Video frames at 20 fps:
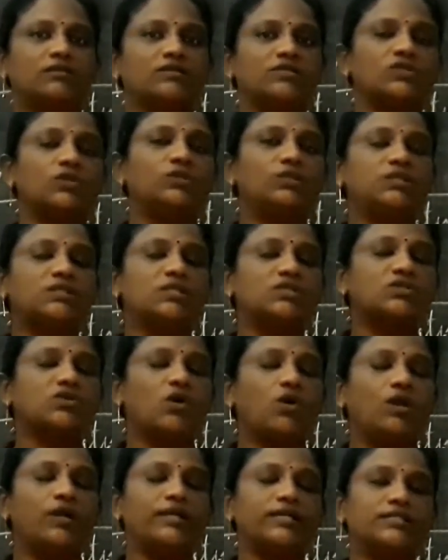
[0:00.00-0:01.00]
So this is
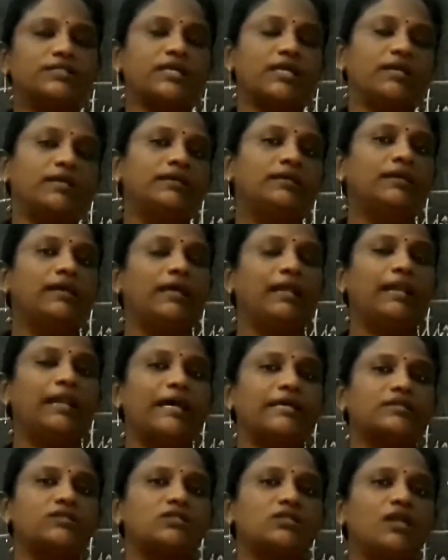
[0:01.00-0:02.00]
called as the
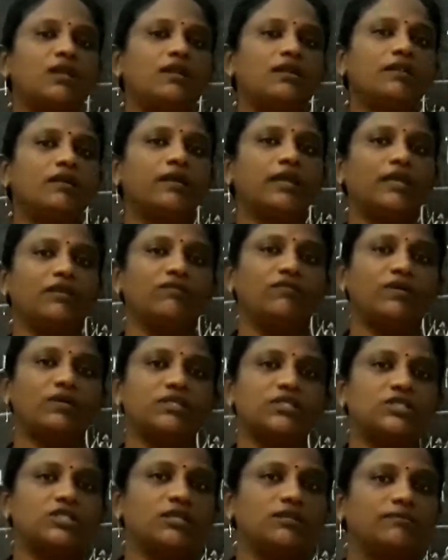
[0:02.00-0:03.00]
lateral
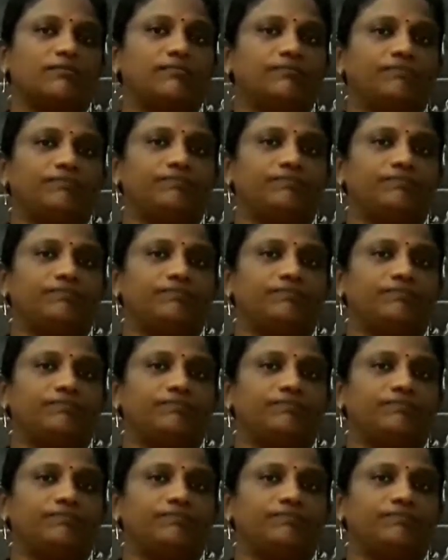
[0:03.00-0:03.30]
inversion.